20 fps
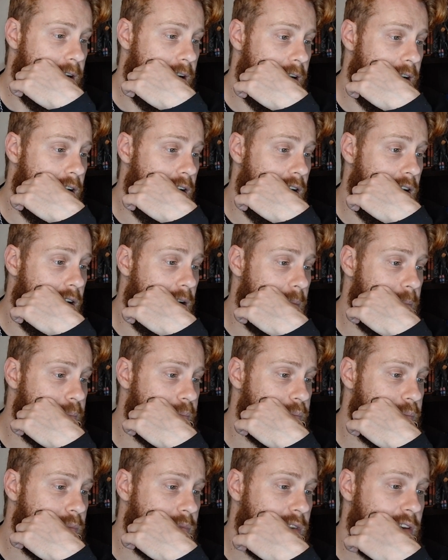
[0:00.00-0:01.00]

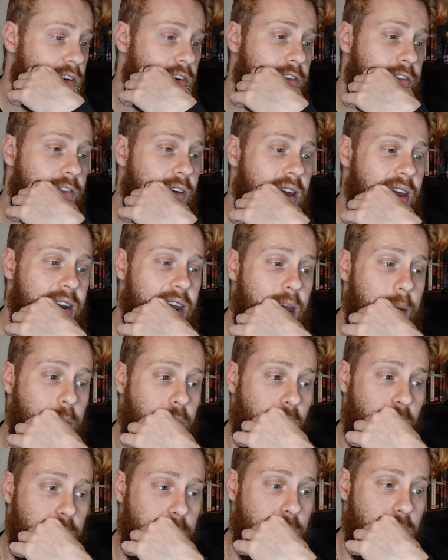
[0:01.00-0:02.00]
Fairnet
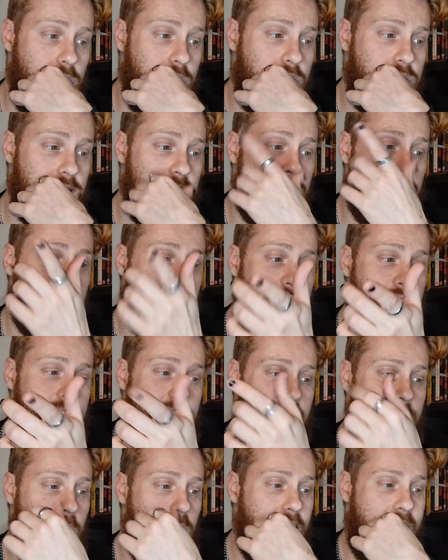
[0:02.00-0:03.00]
promos,
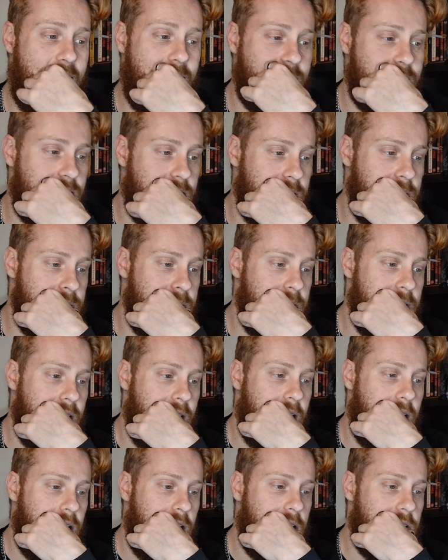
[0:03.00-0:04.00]
Sam O'Lantern,
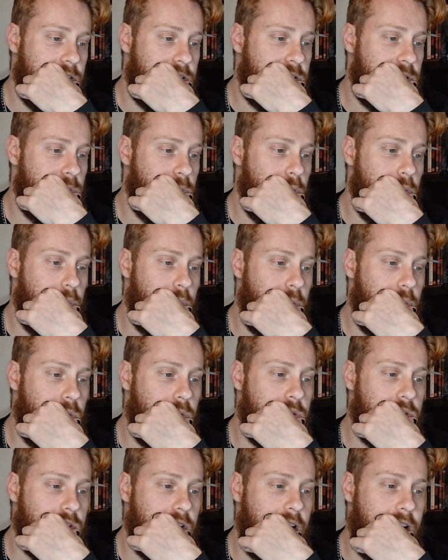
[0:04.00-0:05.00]

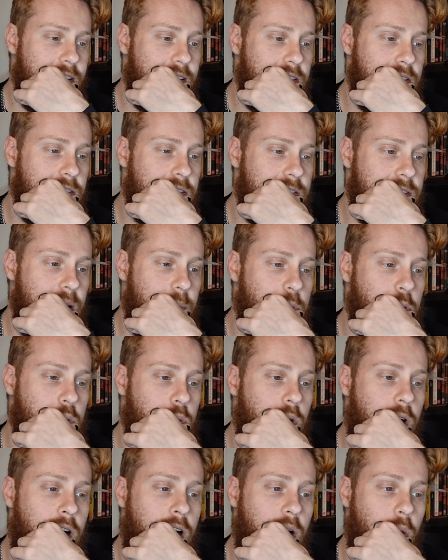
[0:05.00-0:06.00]
storyboards and
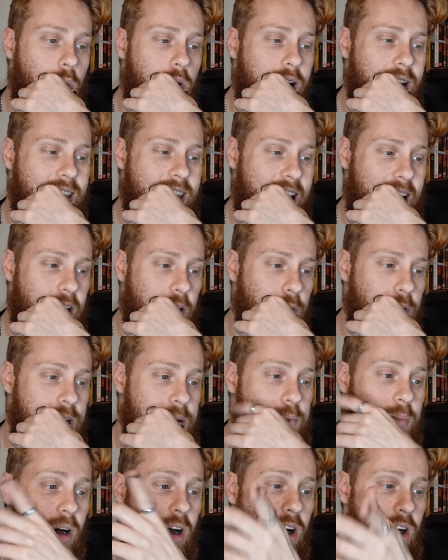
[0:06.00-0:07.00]
conceptual artwork gallery,
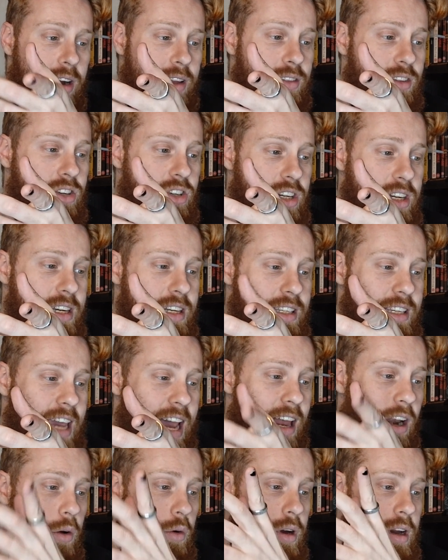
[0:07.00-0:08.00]
behind the scenes
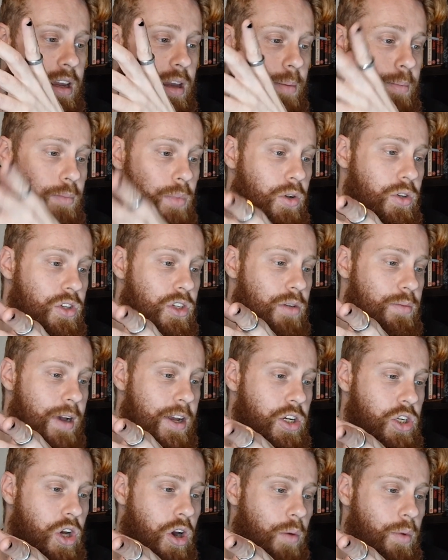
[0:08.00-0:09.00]
gallery, Monster
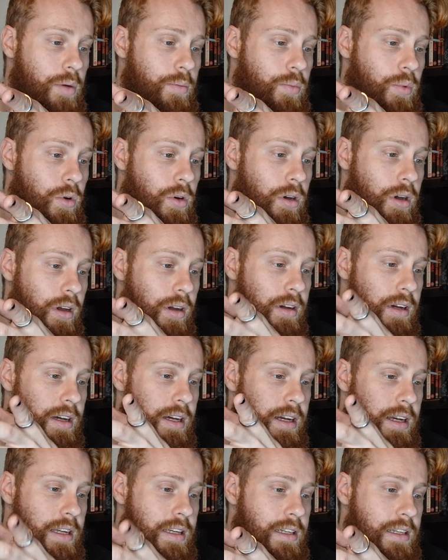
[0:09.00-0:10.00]
Mash comic book
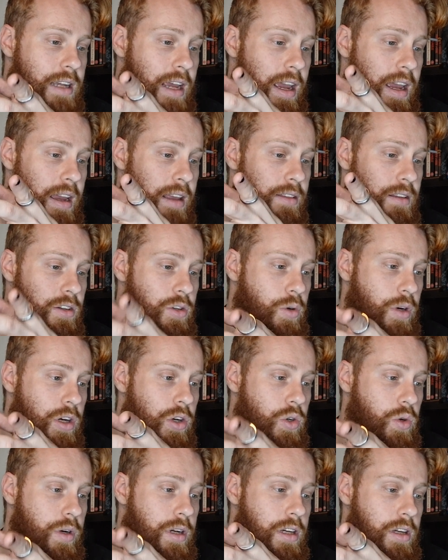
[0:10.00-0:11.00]
set in the Trick or
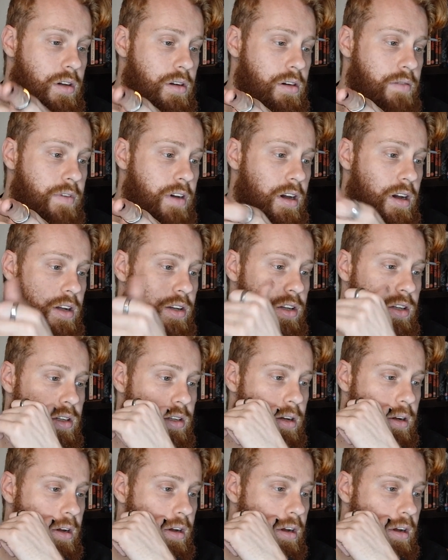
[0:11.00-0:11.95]
Treat universe,